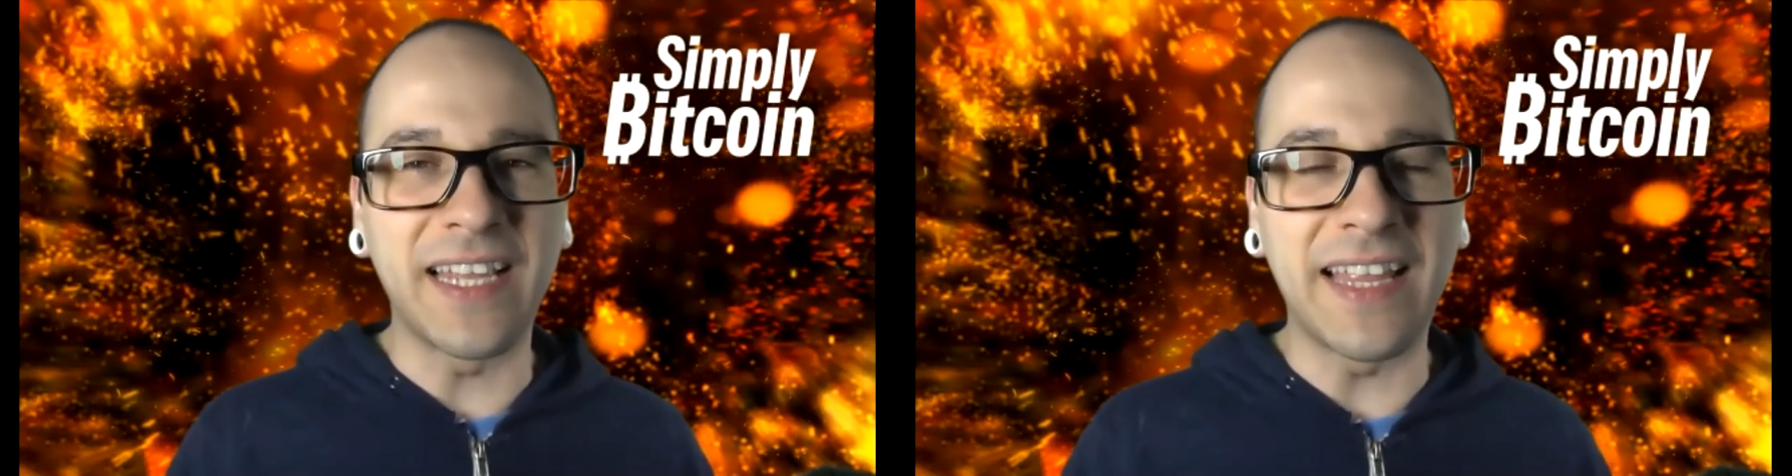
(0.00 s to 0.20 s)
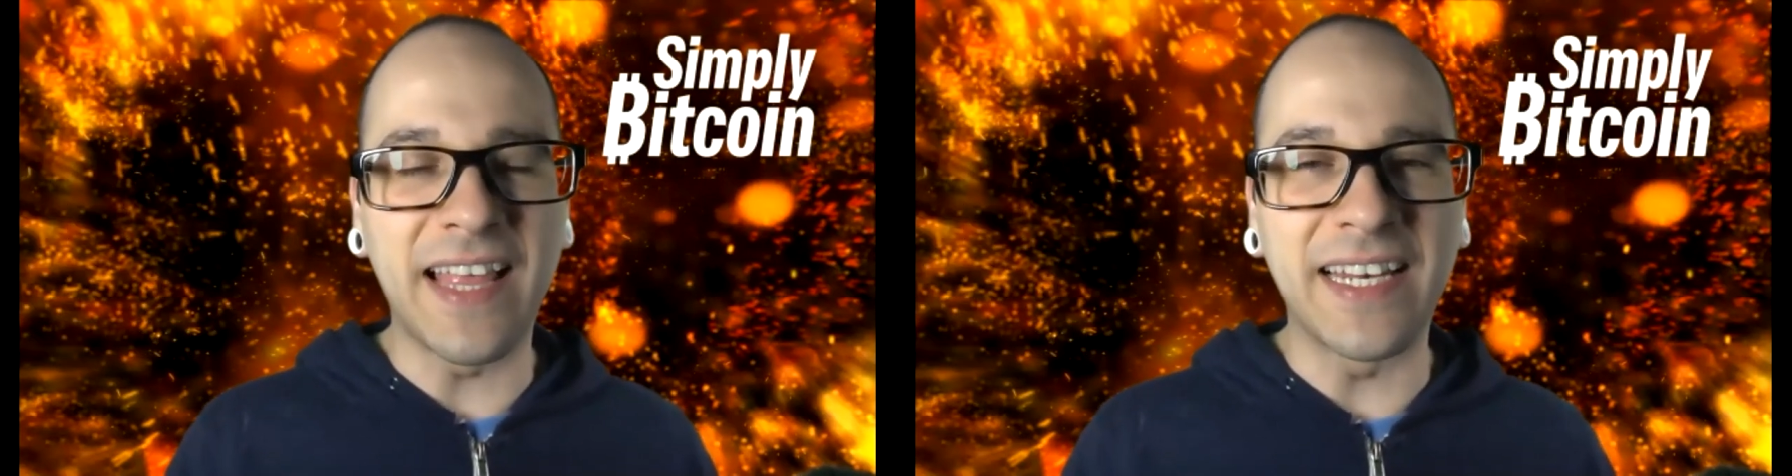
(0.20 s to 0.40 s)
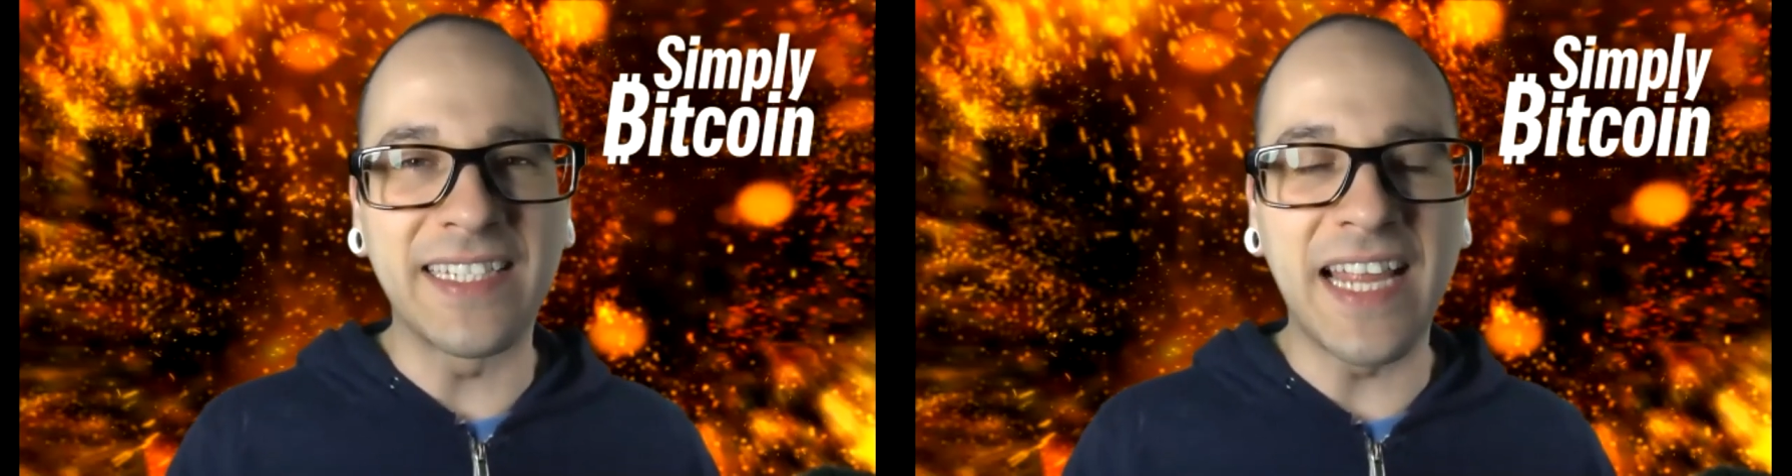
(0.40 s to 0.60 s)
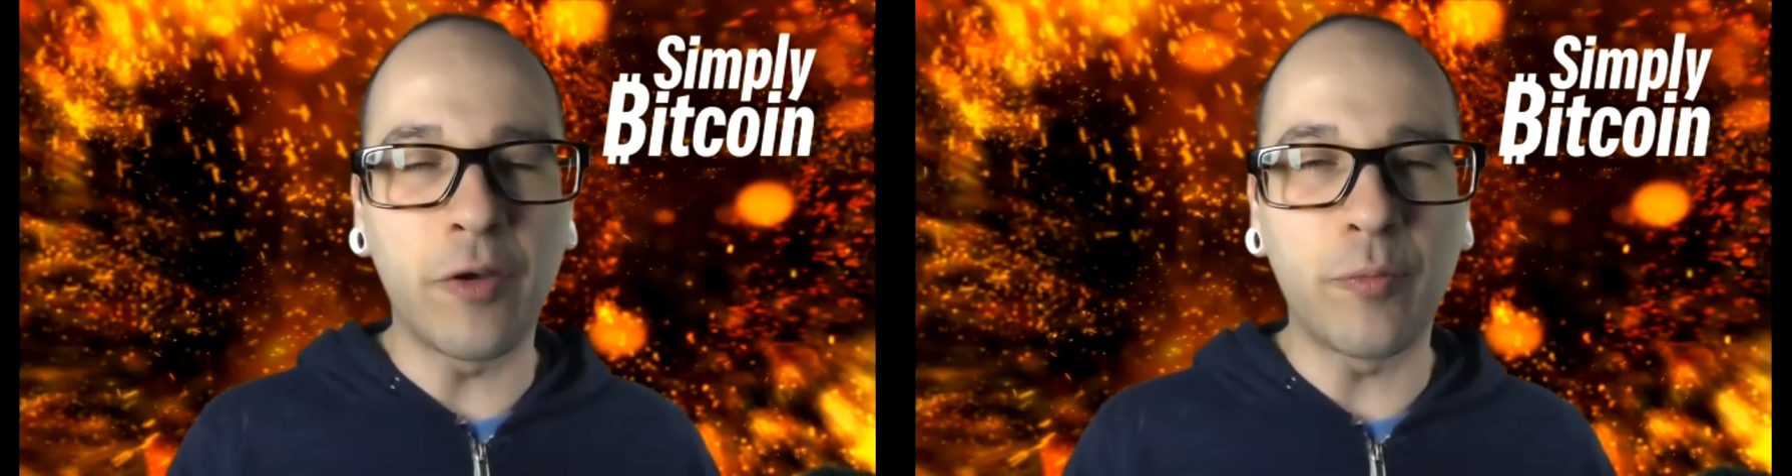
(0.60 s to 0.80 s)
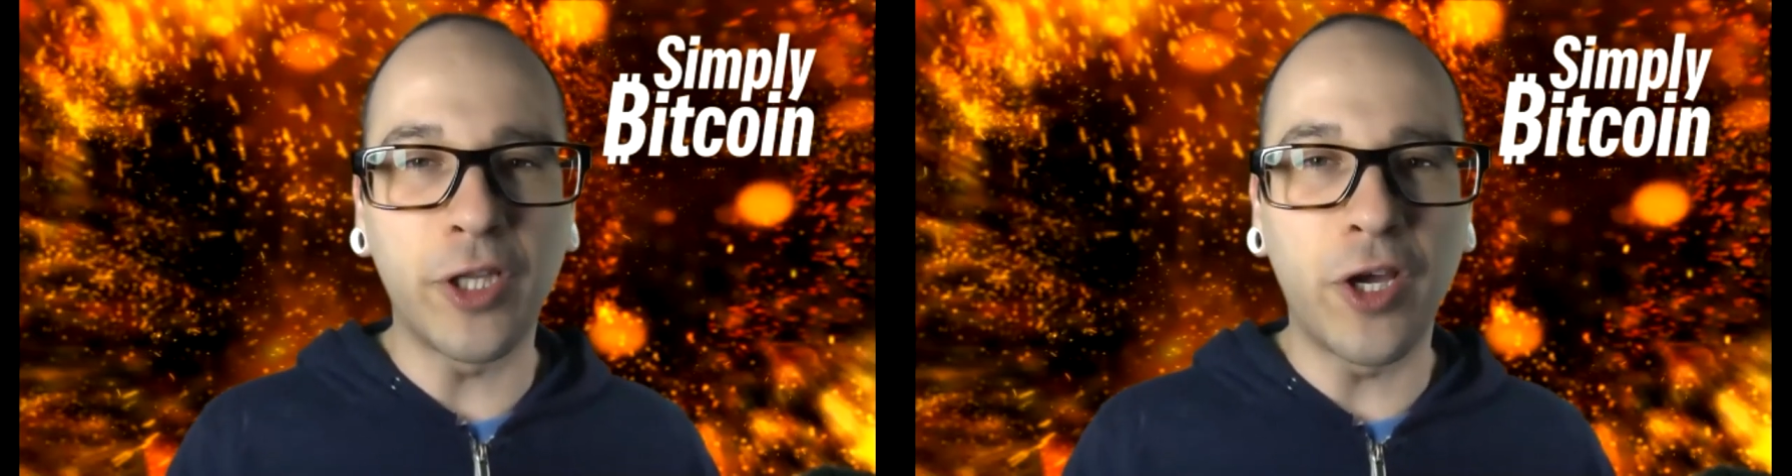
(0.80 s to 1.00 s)
and that is down
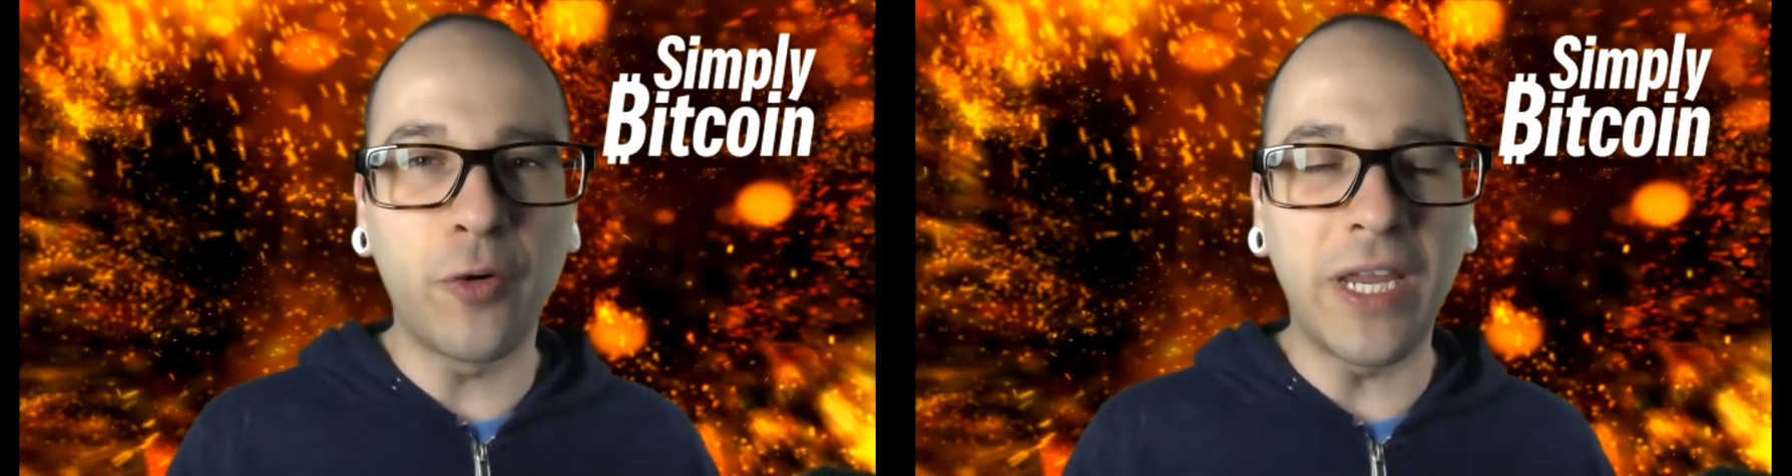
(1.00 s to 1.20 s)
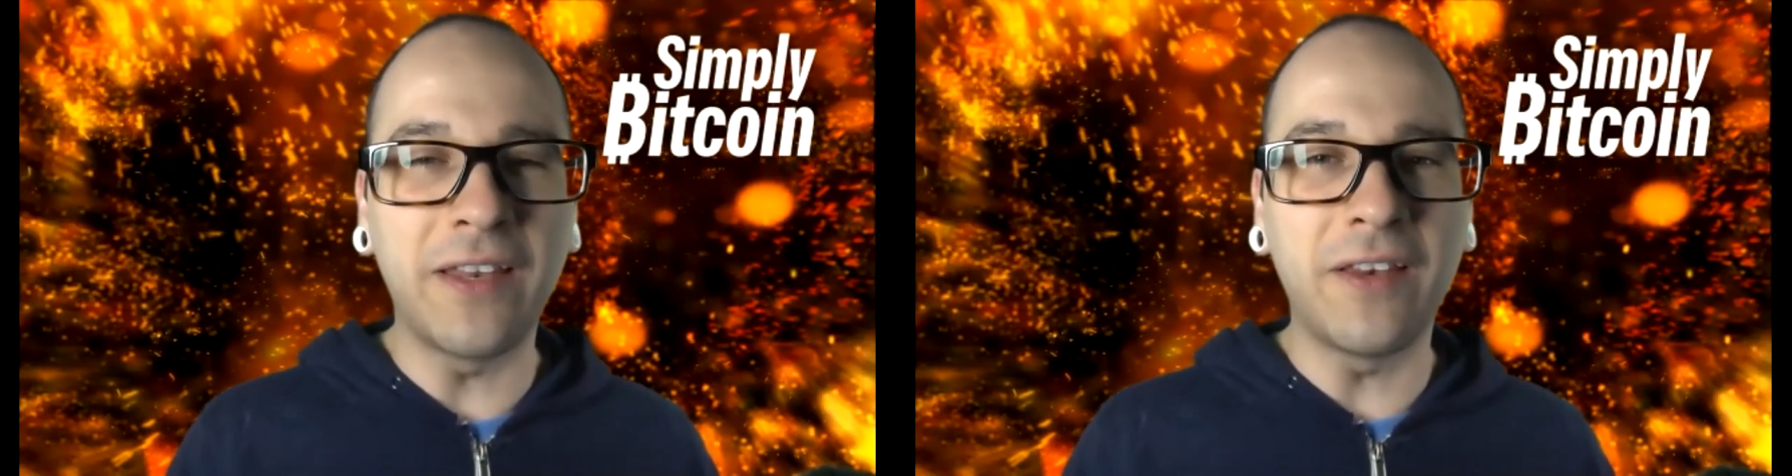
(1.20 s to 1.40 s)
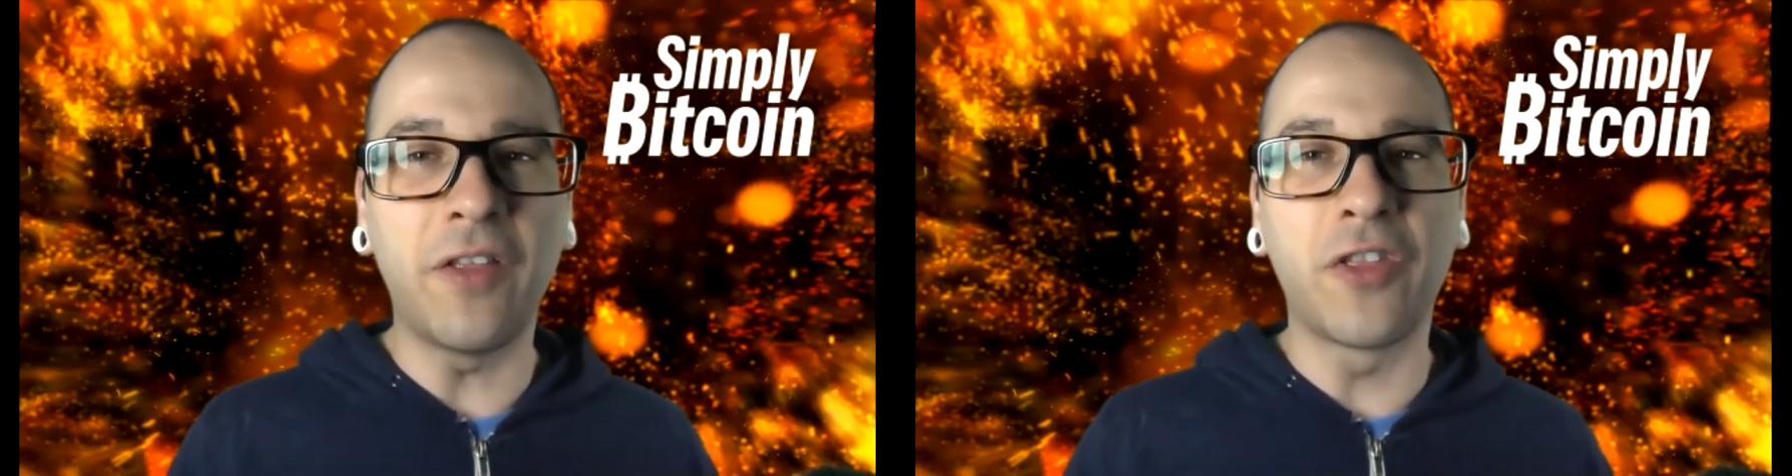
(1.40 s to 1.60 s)
below in the